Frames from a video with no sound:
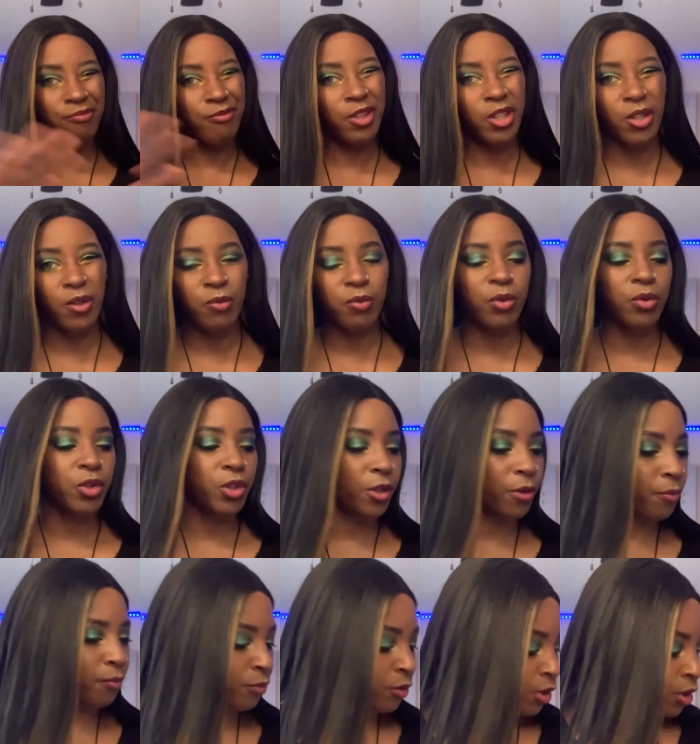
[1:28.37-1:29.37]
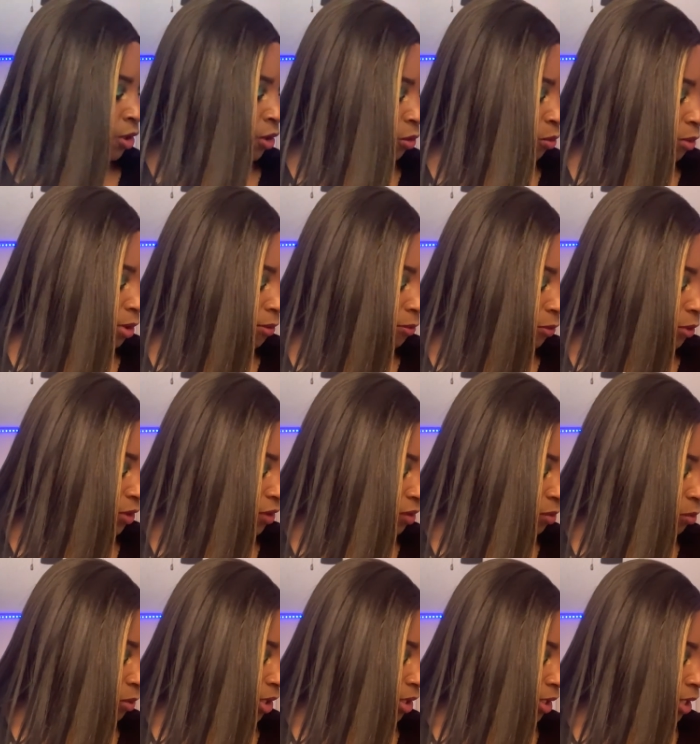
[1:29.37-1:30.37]
you know, future reference
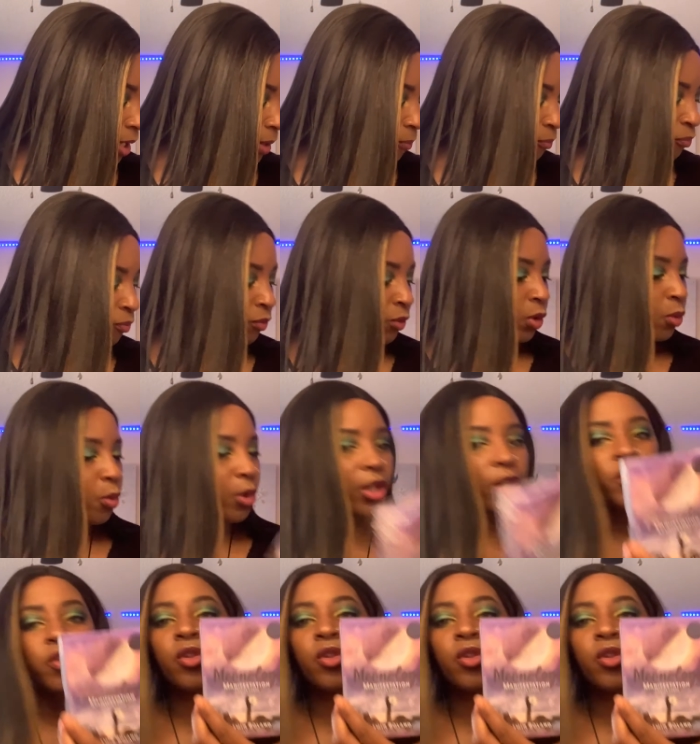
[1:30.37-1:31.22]
and whatnot. We're going to